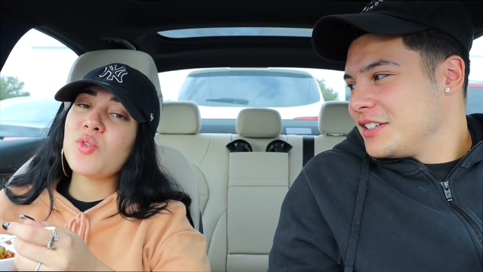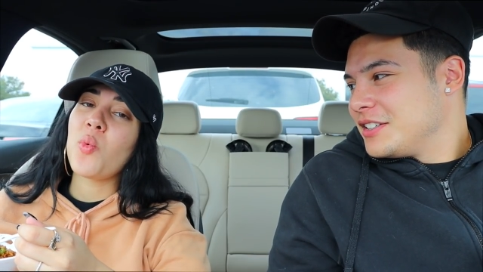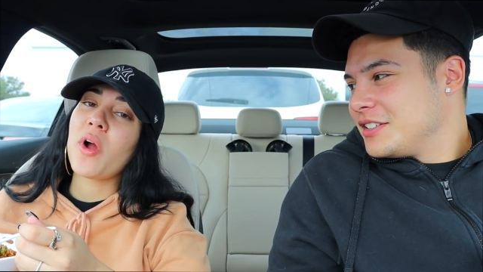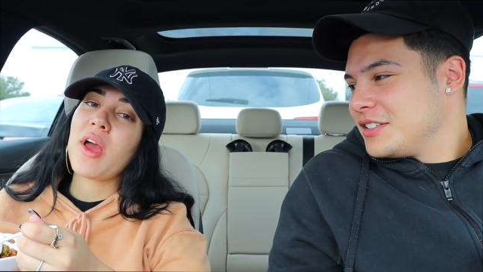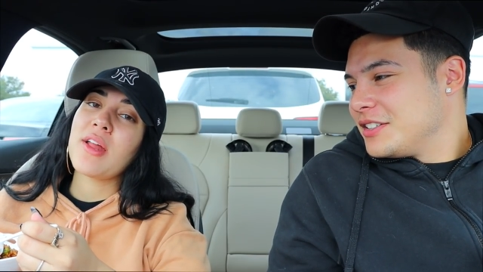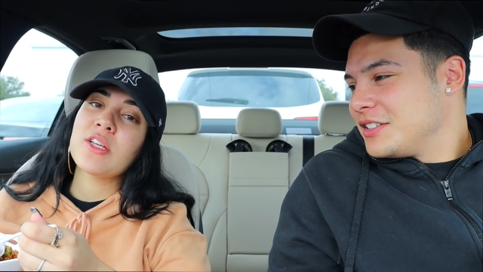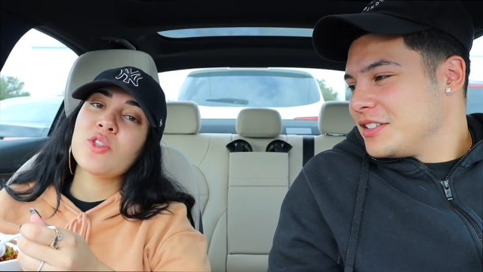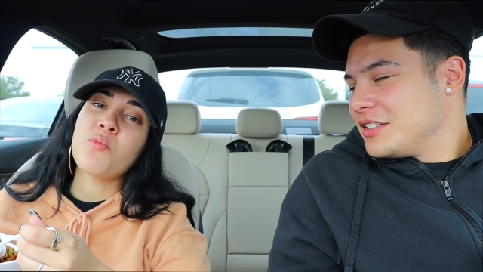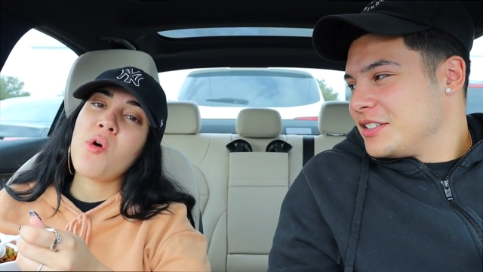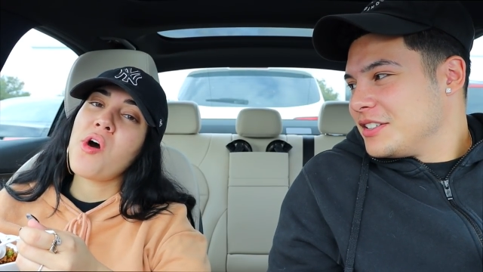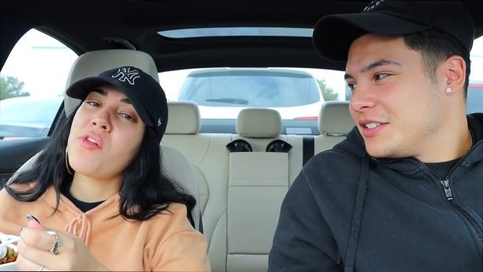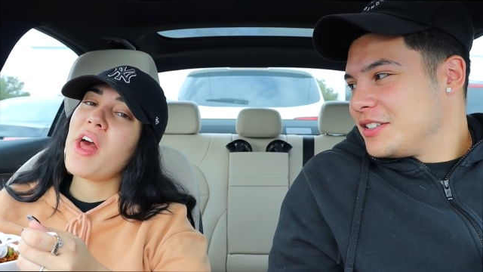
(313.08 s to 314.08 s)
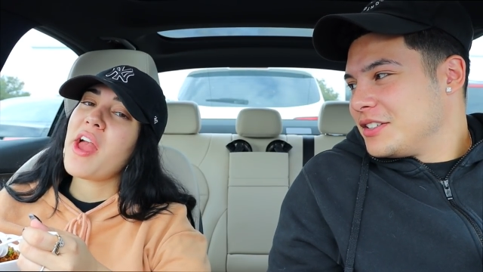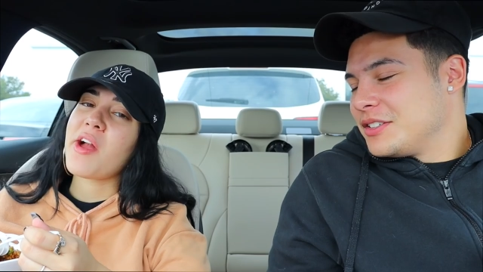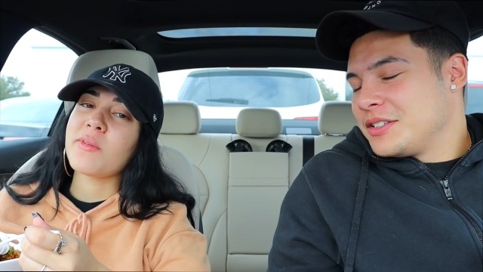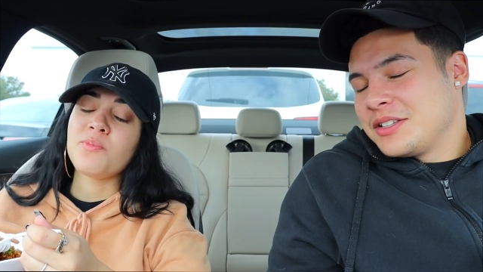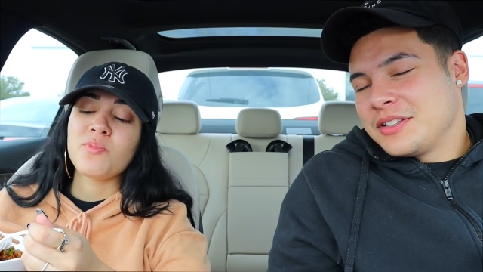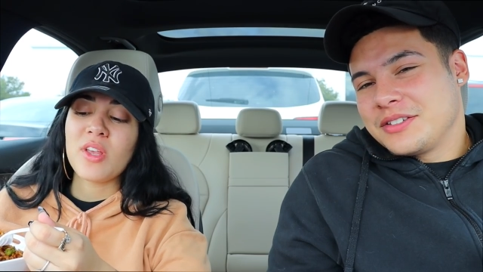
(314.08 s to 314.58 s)
Speaker 1: to work at this mall like
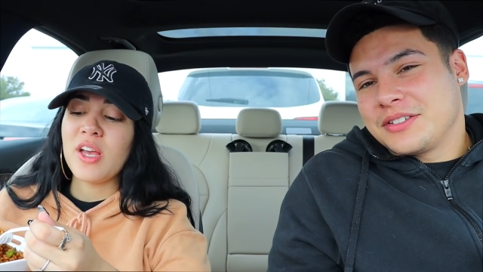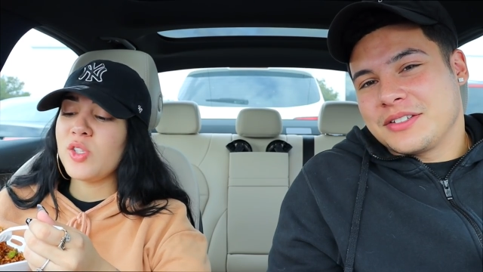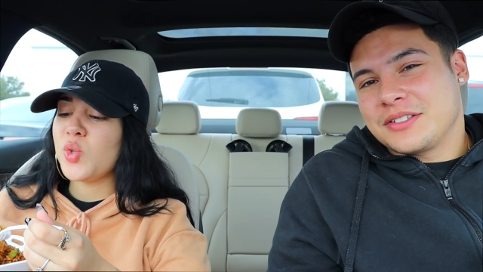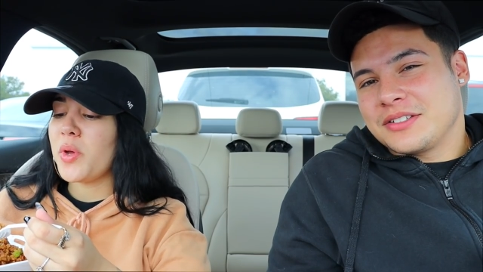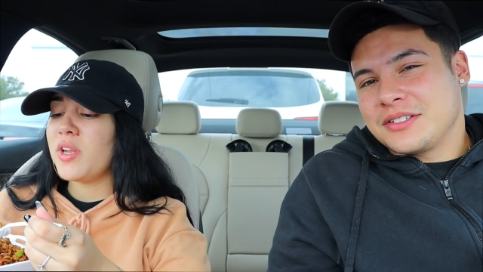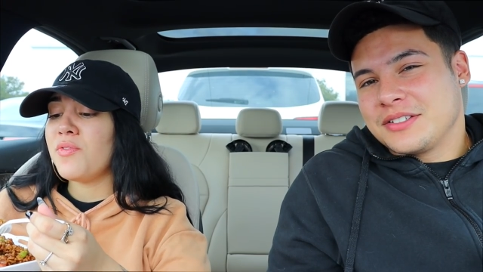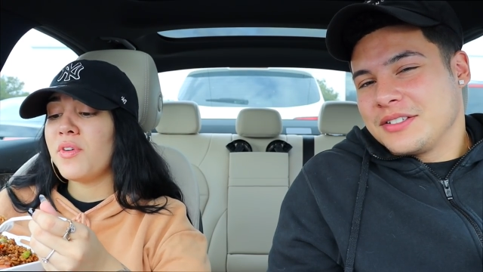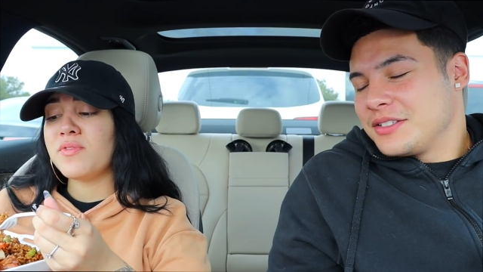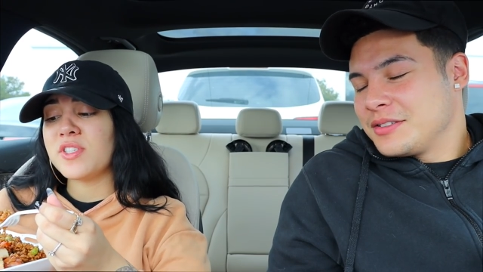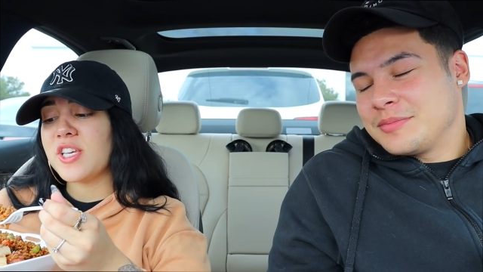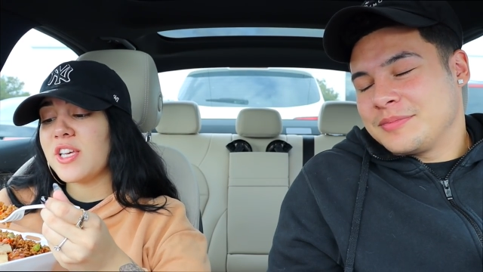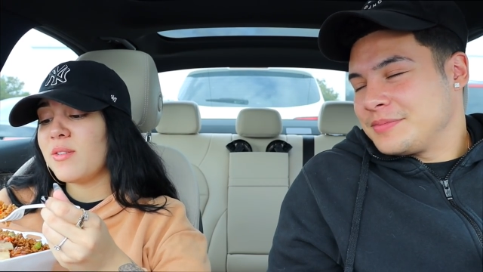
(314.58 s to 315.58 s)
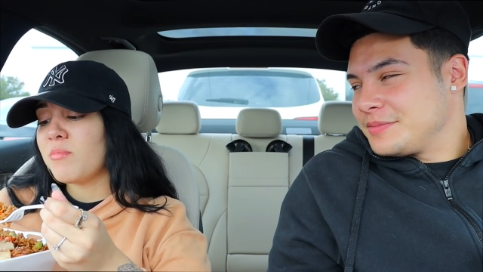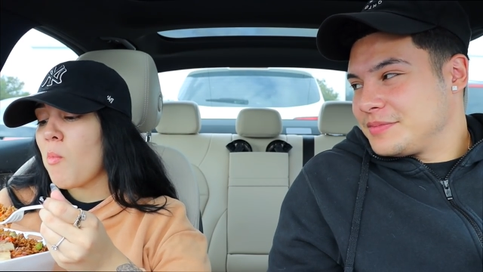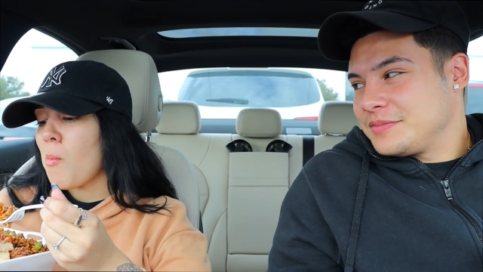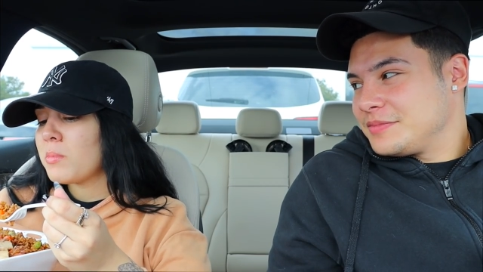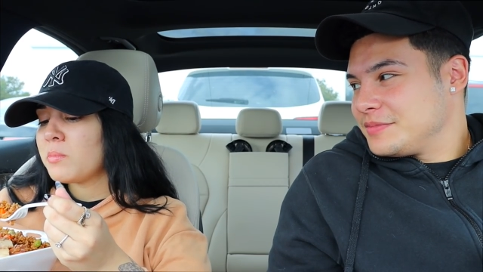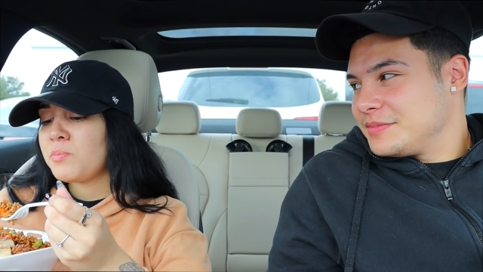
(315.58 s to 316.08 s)
in 2015
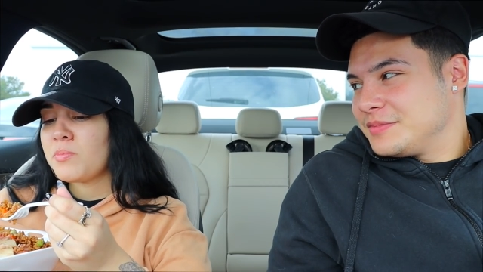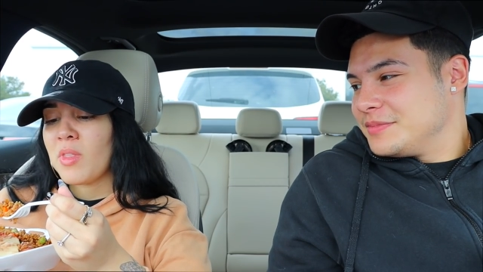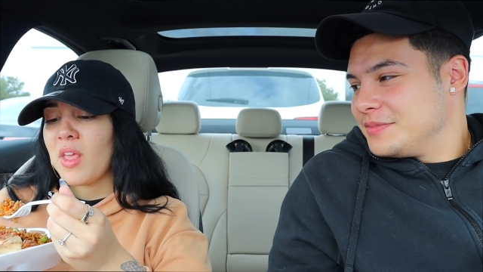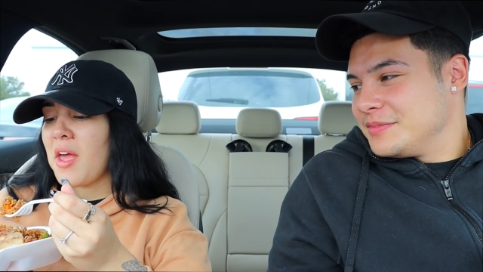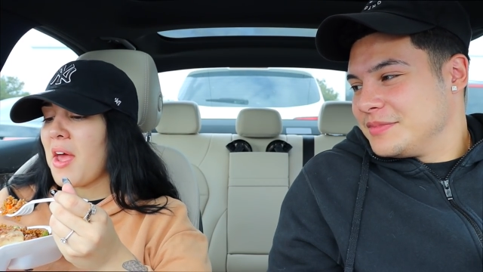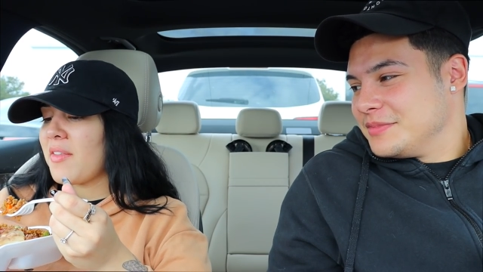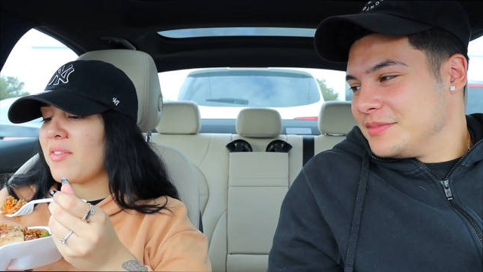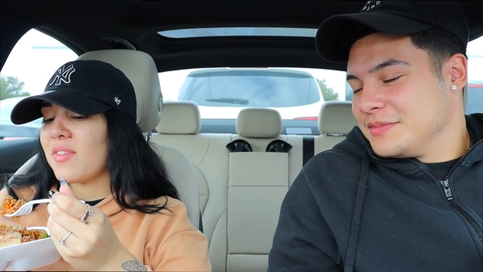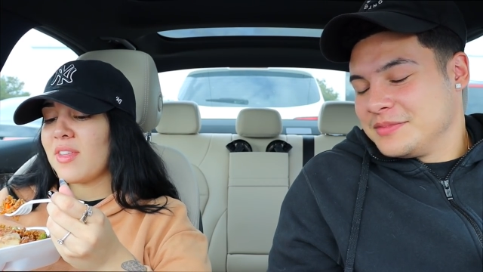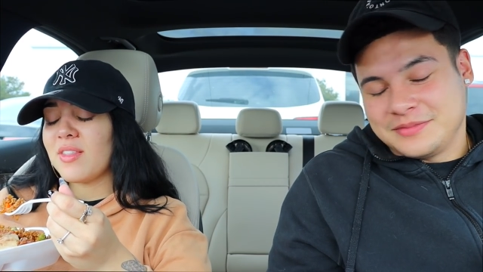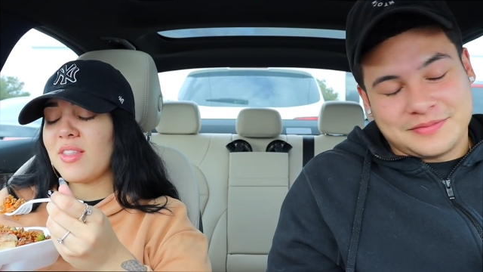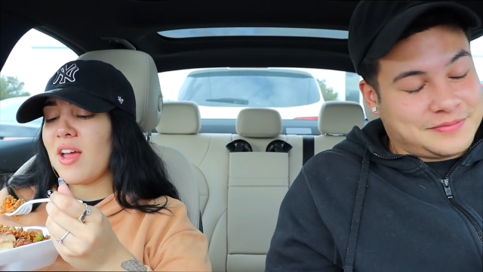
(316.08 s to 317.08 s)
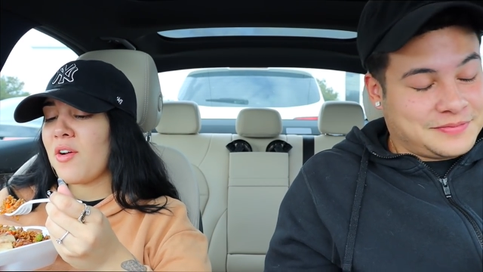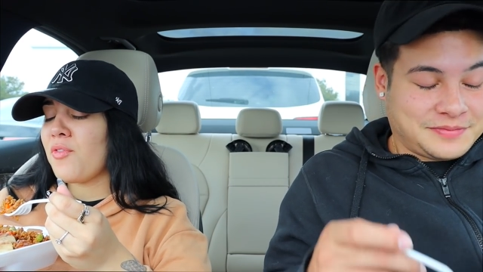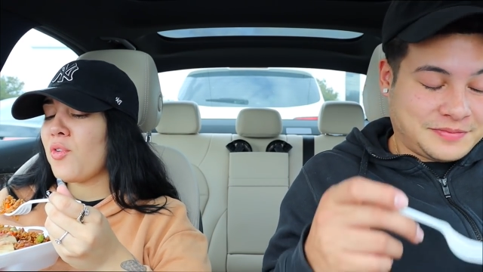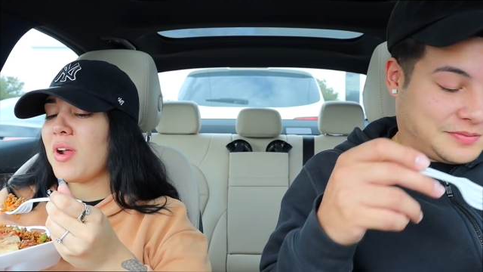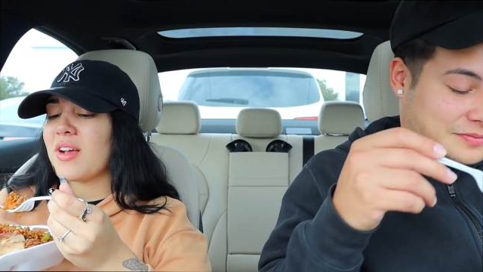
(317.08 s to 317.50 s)
and their food